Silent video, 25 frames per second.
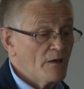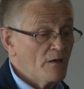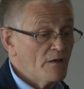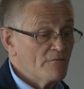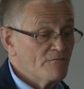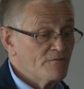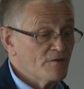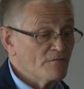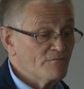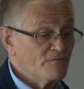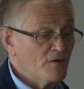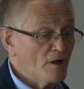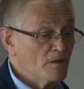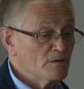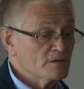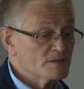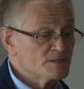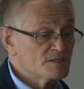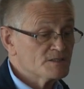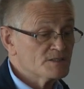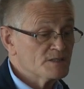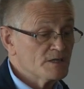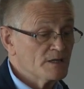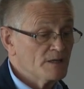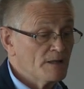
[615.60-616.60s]
for
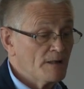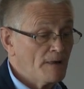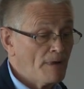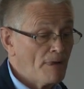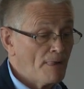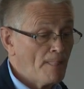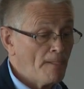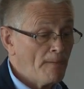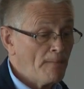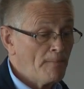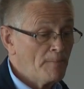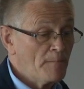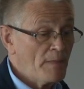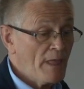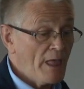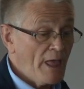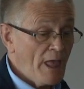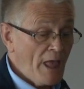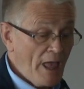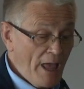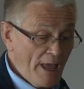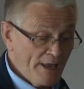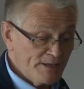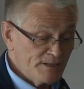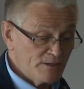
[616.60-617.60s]
faults,
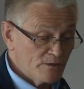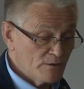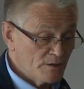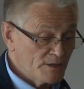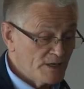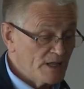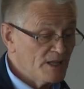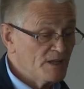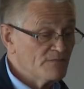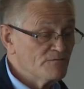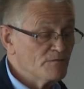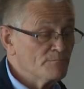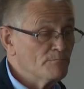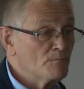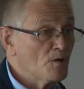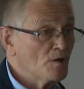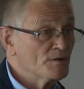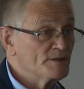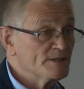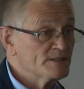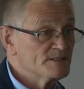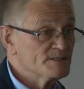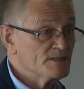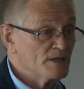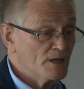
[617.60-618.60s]
and you can even
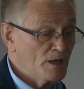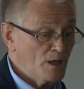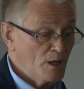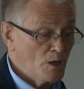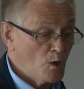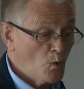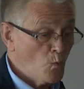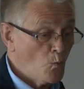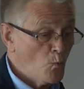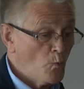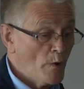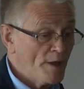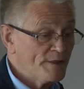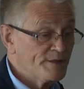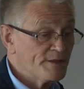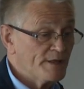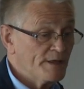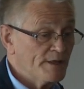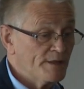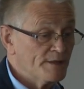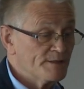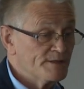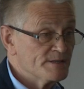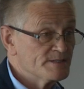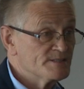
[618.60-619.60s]
monitor
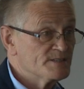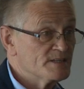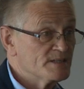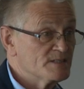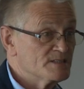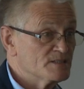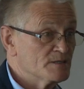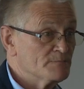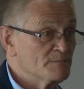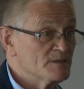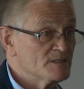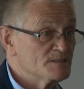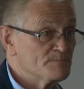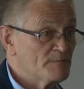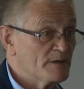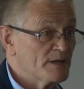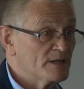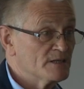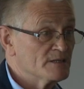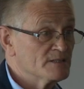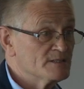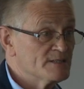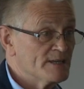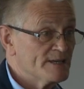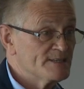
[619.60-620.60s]
whether the system is
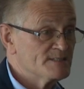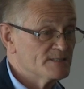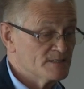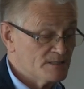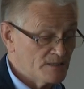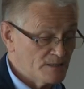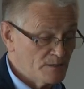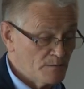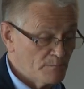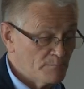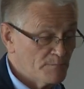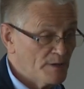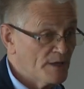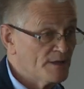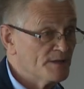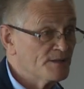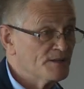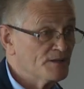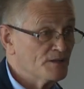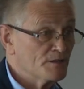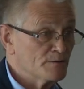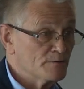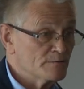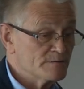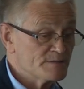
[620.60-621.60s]
being tested by the
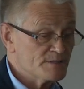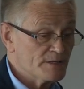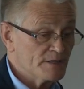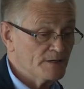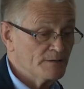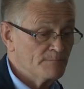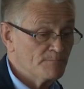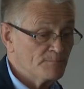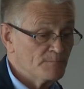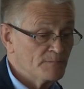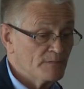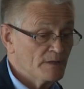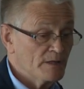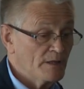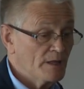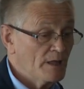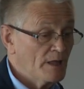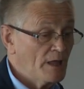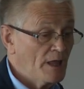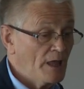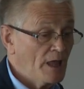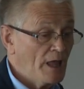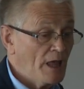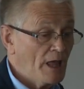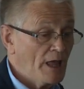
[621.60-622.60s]
user.
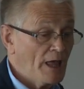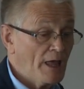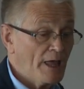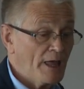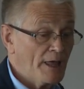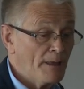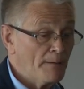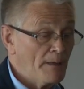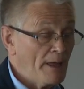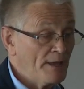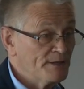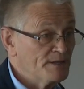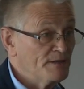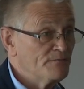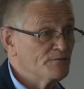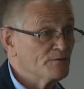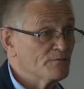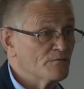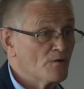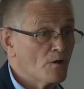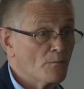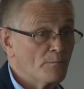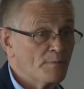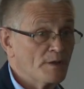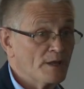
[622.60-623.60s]
And if you've
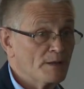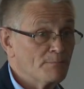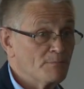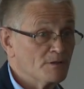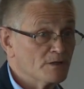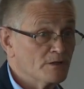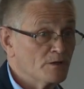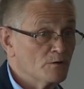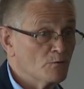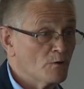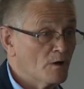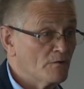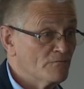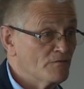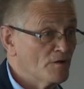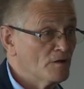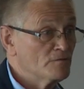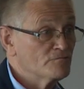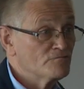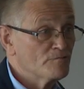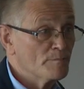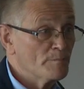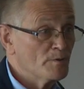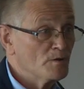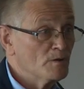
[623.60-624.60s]
got people who are
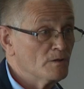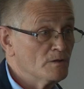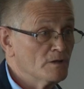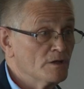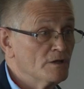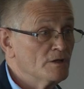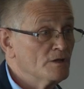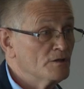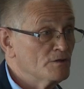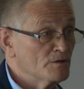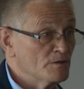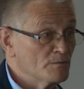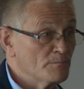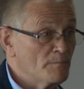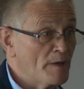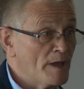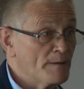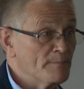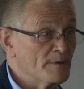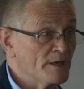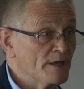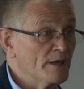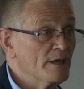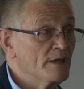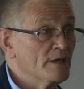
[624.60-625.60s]
vulnerable, you
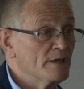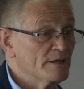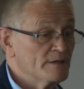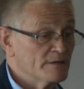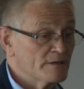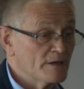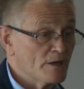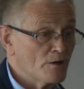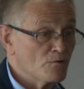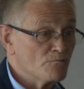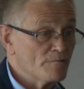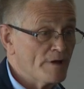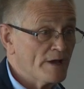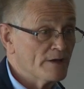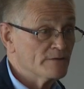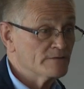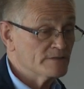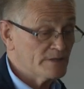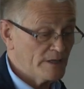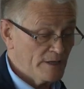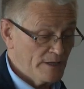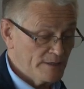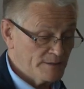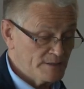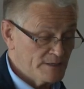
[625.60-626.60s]
maybe go around
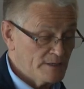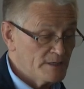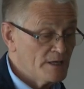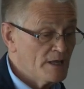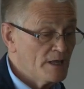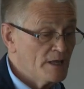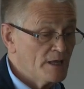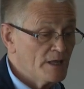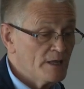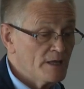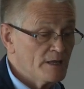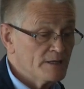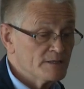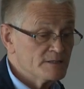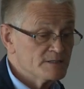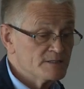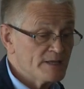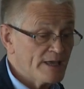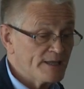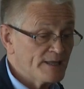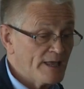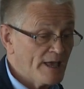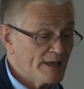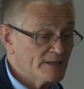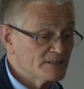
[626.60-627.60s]
and
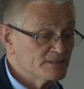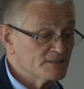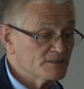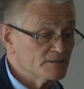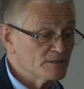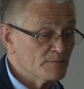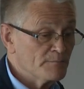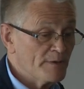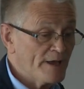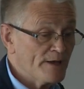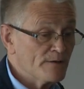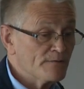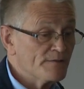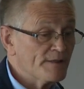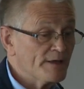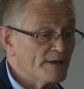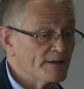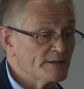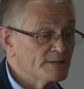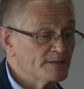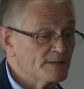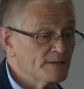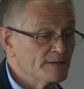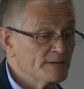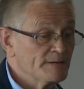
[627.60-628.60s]
take action about
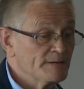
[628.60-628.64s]
that.